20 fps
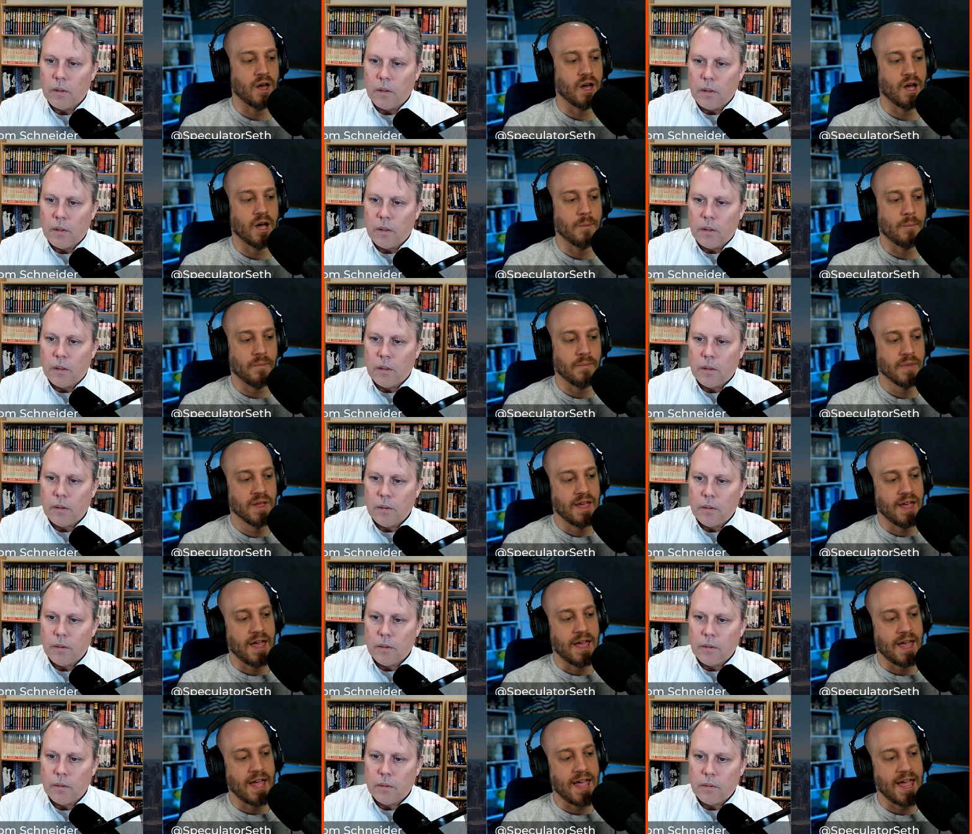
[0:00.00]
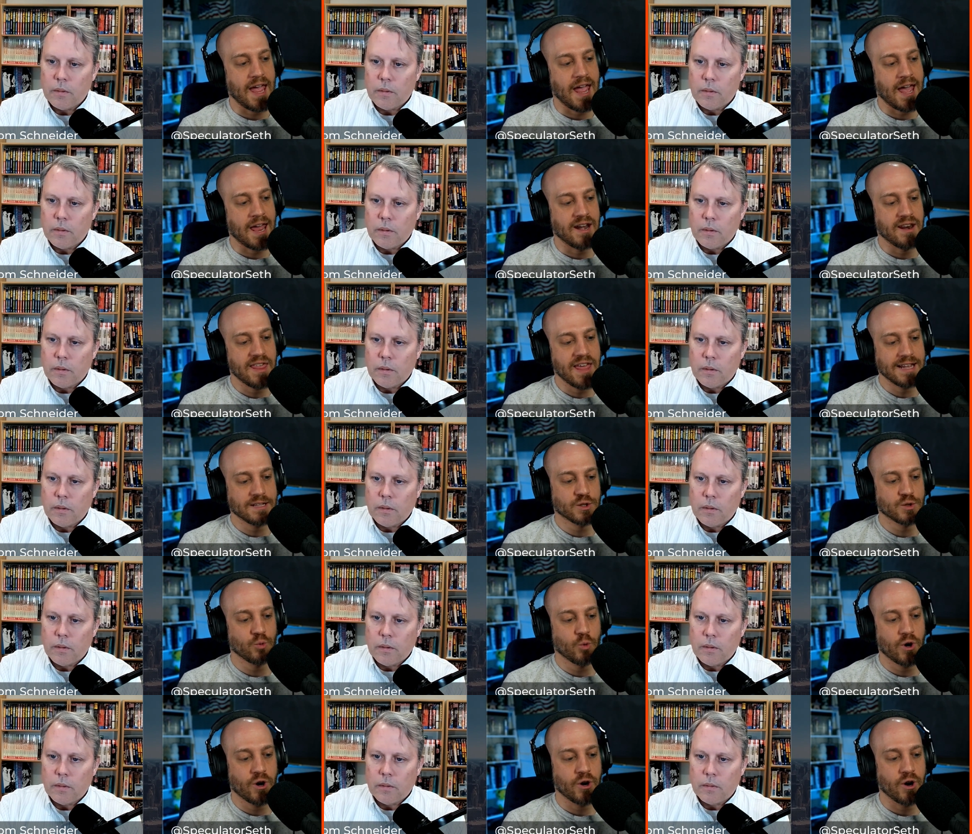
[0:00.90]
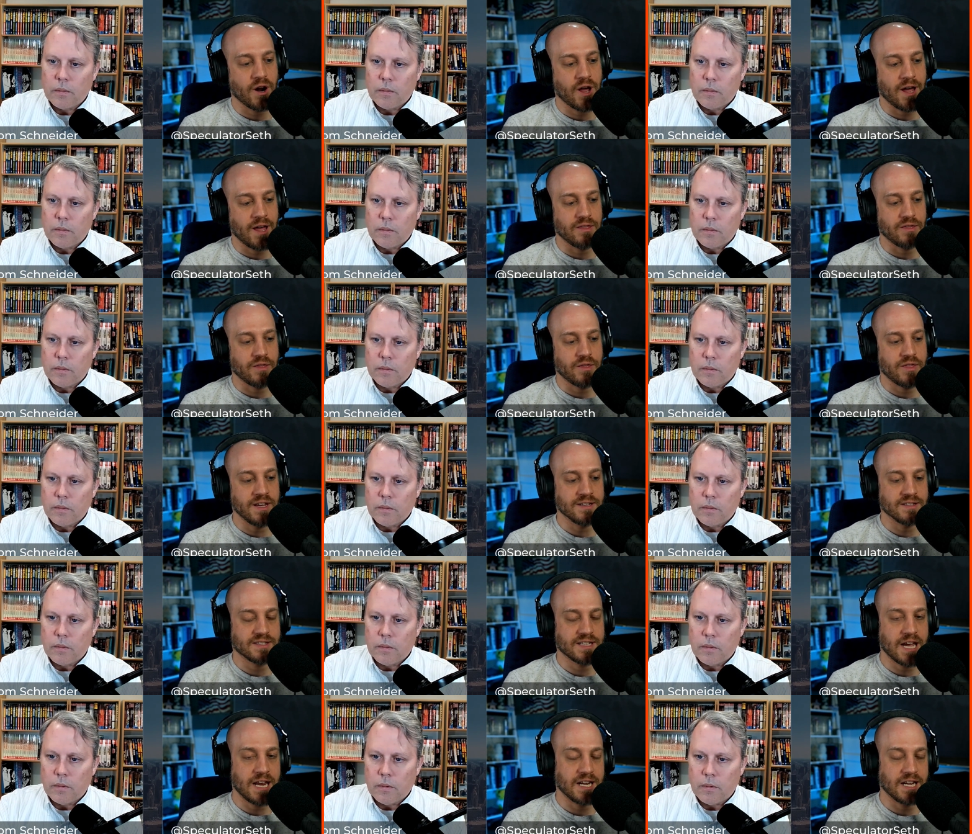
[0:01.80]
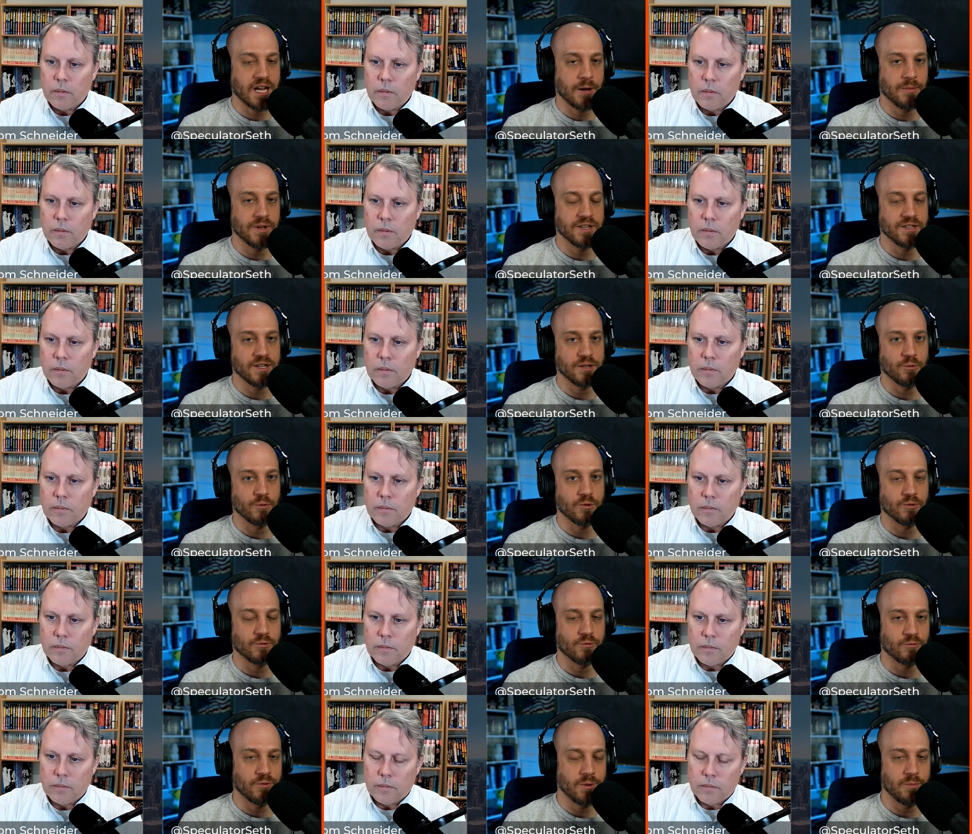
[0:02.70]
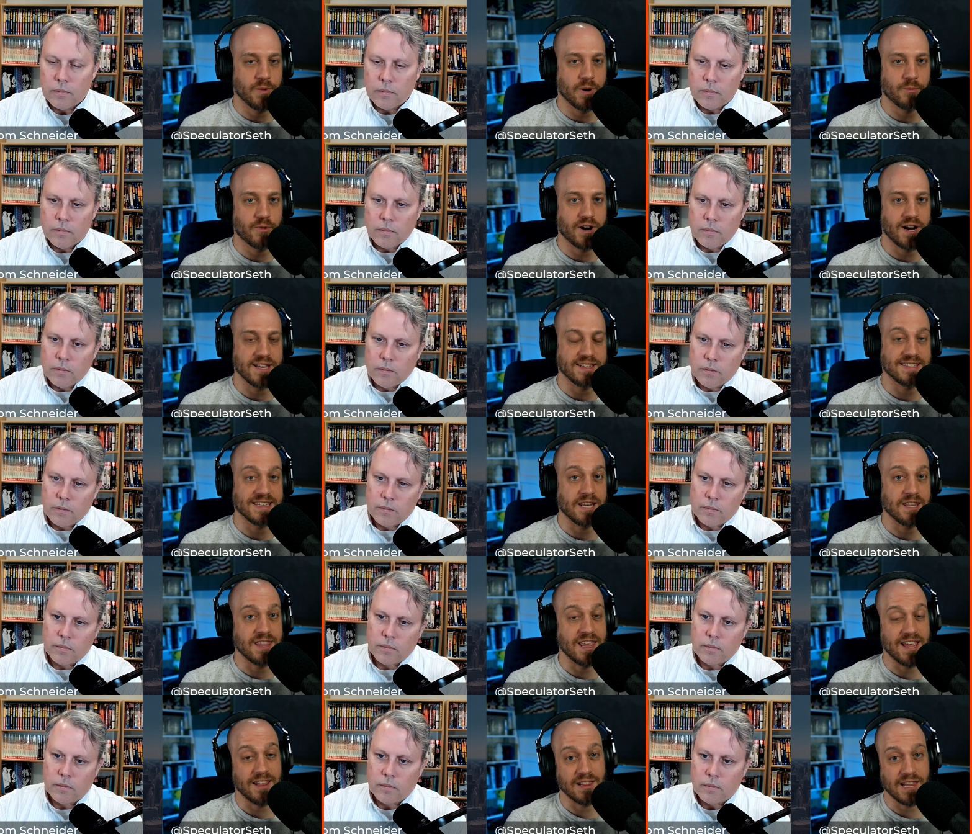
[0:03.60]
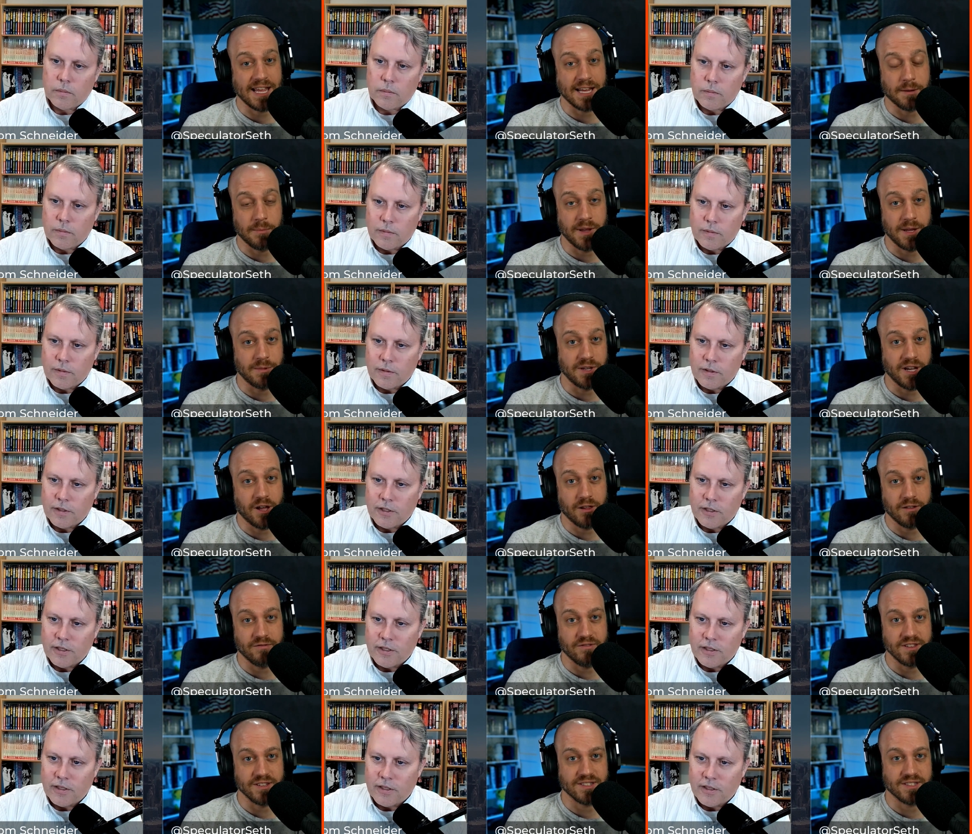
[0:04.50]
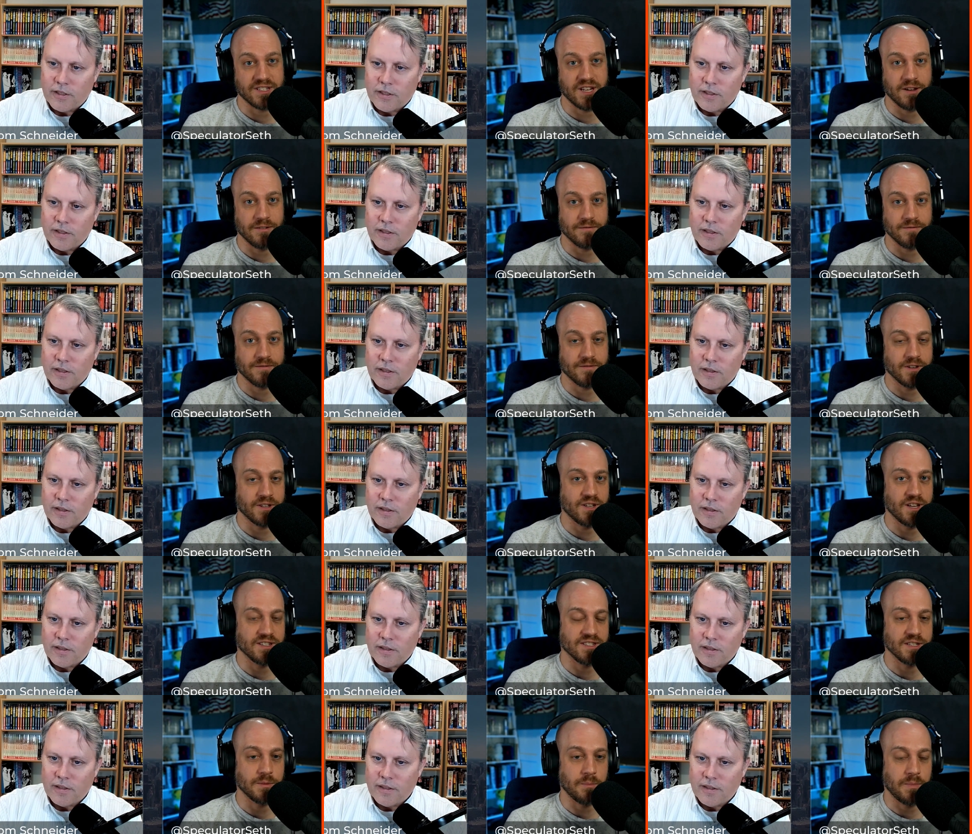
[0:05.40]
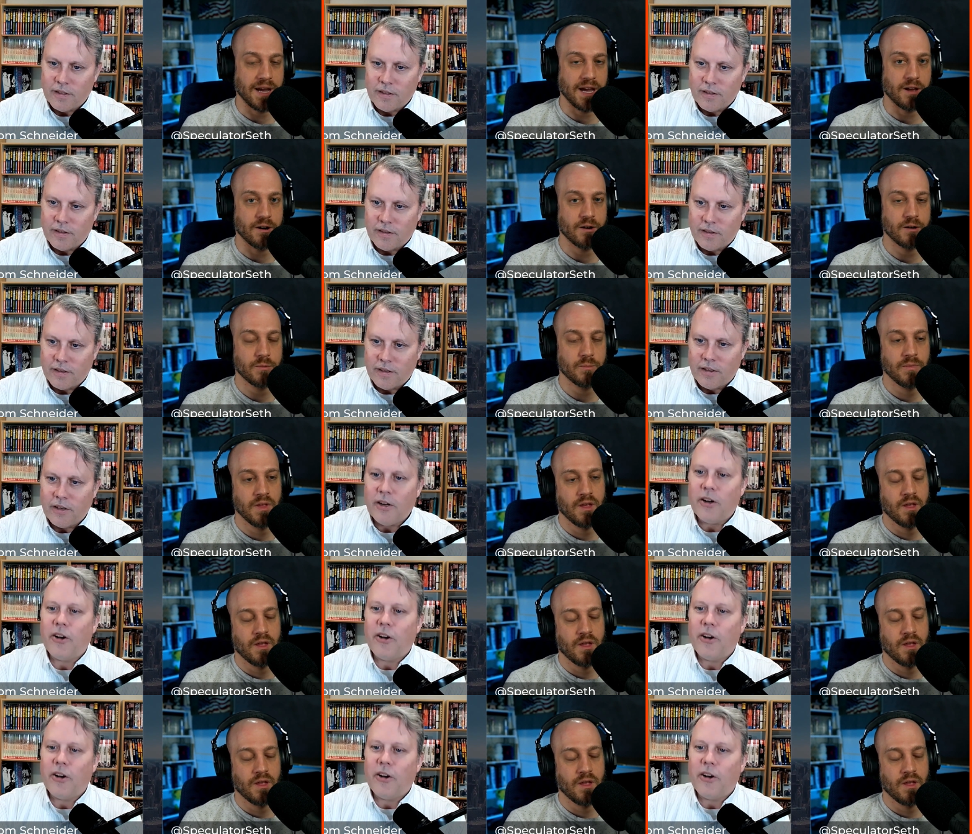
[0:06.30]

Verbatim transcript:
Speaker 1: Um, and that's where I, things kind of come into. Remember, I said that like maybe all of this stuff doesn't matter.